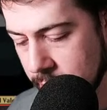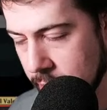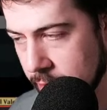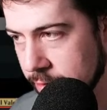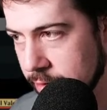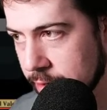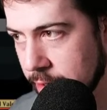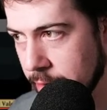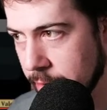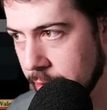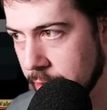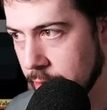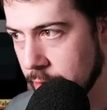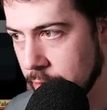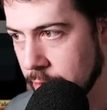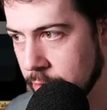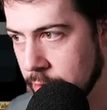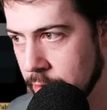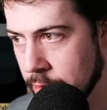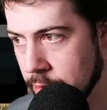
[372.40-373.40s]
Yes, there we go.
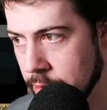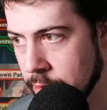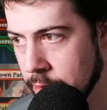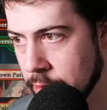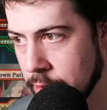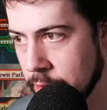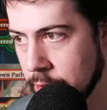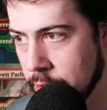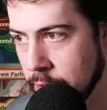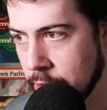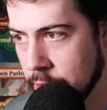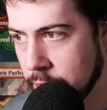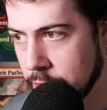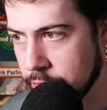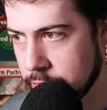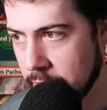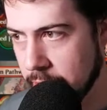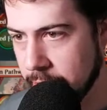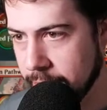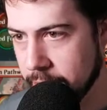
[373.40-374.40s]

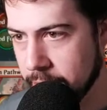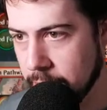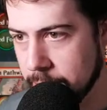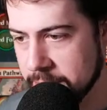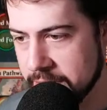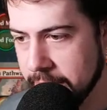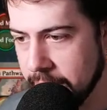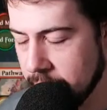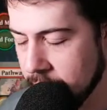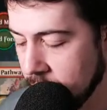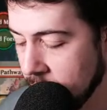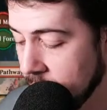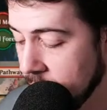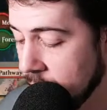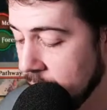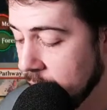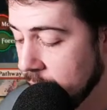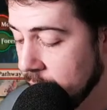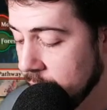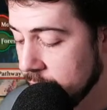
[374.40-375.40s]
Trail of Crumbs there.
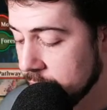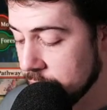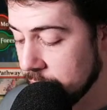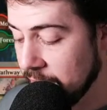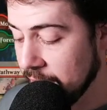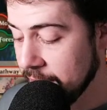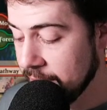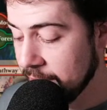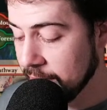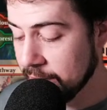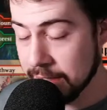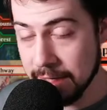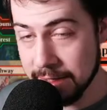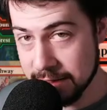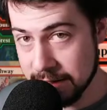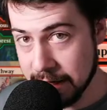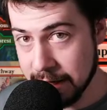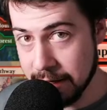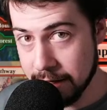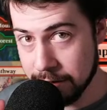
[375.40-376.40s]
So I think
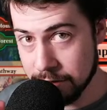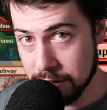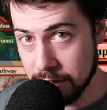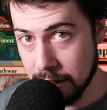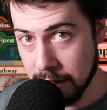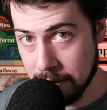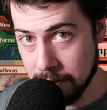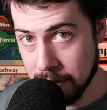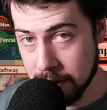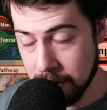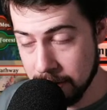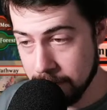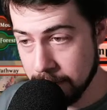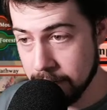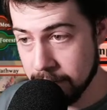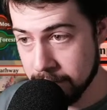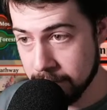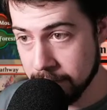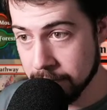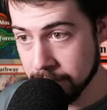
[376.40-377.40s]
that's actually one
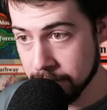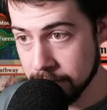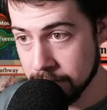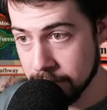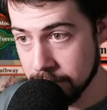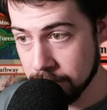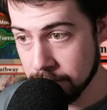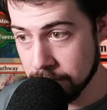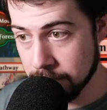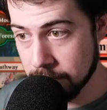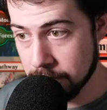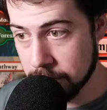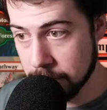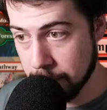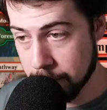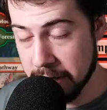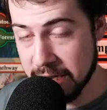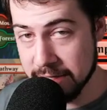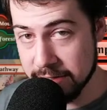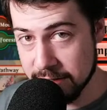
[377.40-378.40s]
of
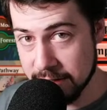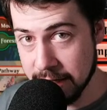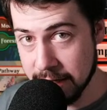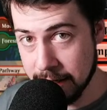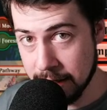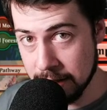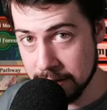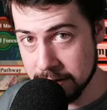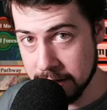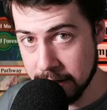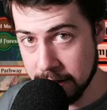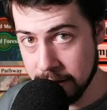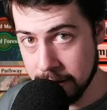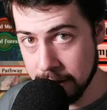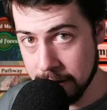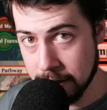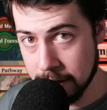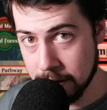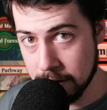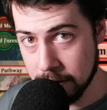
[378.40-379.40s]
the best things
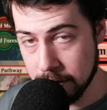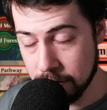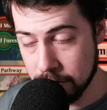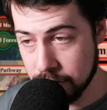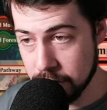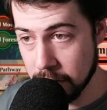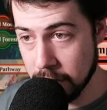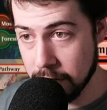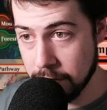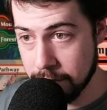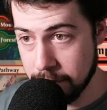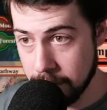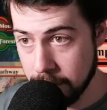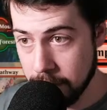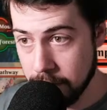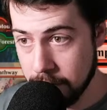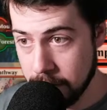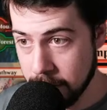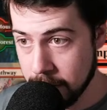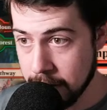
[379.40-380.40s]
in Jund
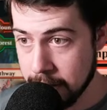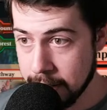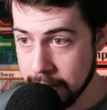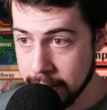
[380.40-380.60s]
Food.